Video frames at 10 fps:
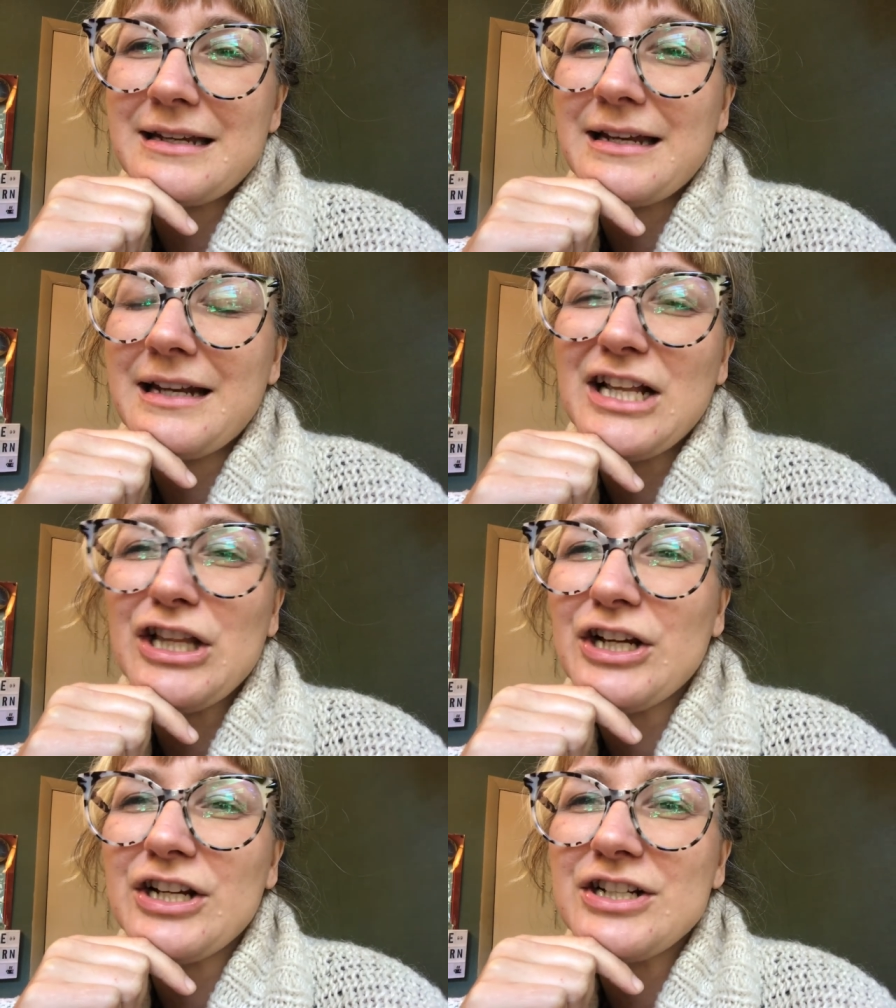and I
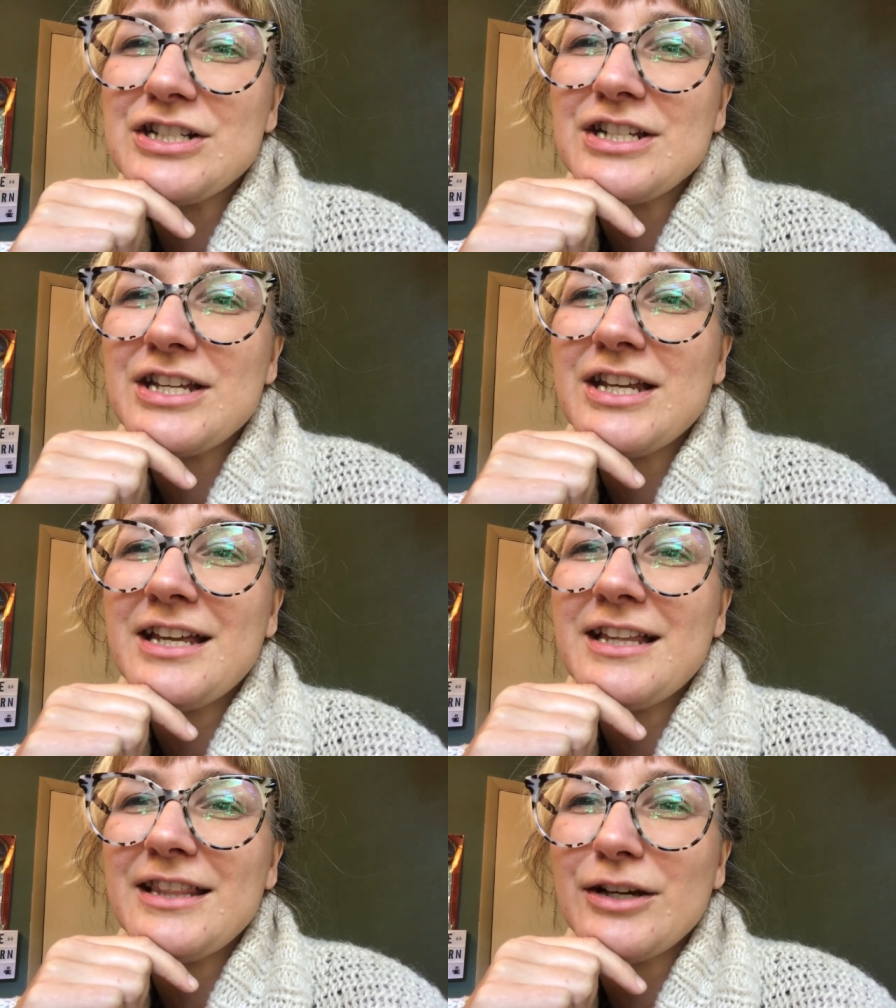learnt
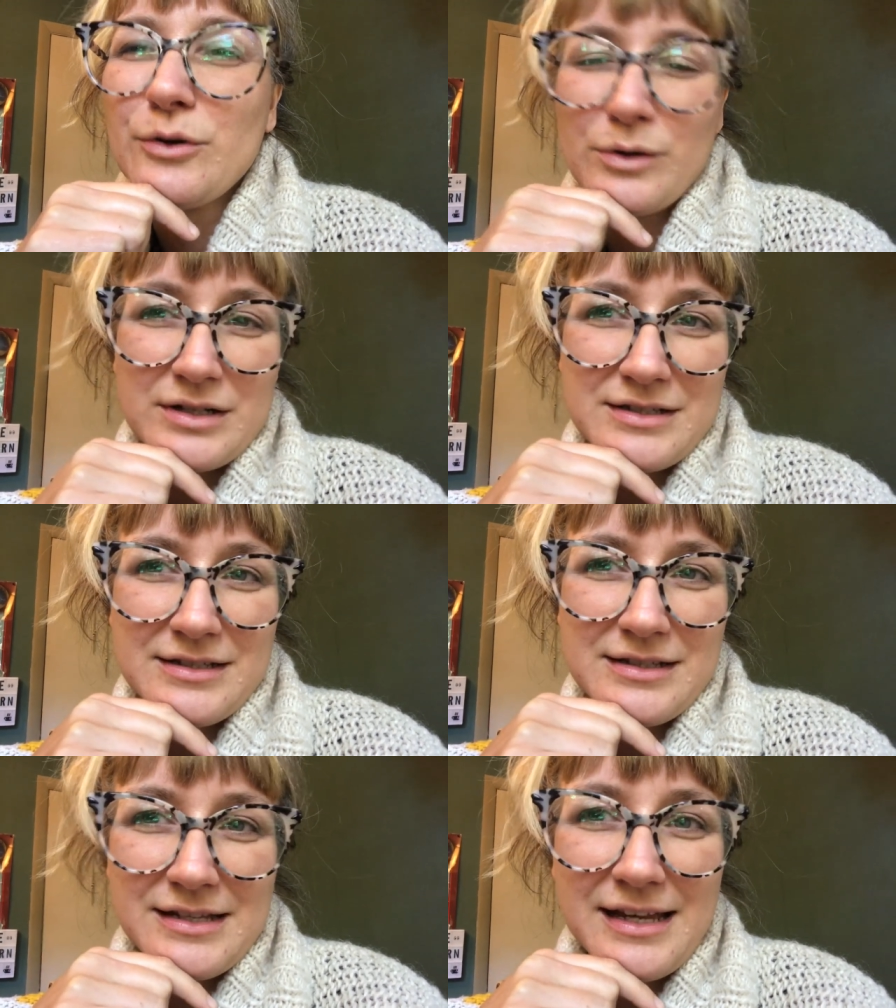the chords,